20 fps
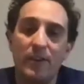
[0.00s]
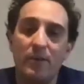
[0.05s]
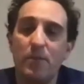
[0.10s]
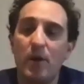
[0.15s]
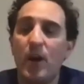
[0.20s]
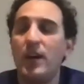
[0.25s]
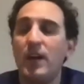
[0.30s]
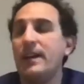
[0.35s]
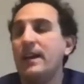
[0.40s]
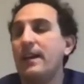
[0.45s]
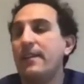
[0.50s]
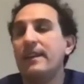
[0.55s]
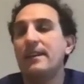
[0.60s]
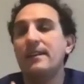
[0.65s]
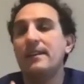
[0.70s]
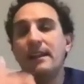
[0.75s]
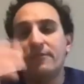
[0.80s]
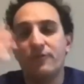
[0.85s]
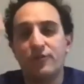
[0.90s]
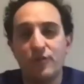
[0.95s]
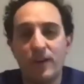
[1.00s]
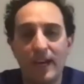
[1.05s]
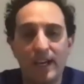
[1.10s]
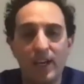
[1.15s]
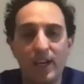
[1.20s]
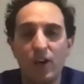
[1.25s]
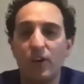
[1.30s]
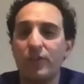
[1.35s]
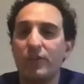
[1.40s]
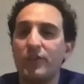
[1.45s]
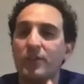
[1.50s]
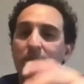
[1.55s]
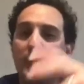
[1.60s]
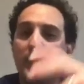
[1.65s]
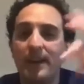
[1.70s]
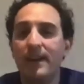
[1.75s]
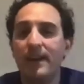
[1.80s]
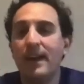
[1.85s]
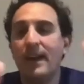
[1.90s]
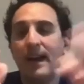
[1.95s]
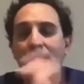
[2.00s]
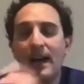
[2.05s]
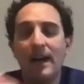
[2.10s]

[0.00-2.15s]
pneumonia, then he'll have tracheostomy,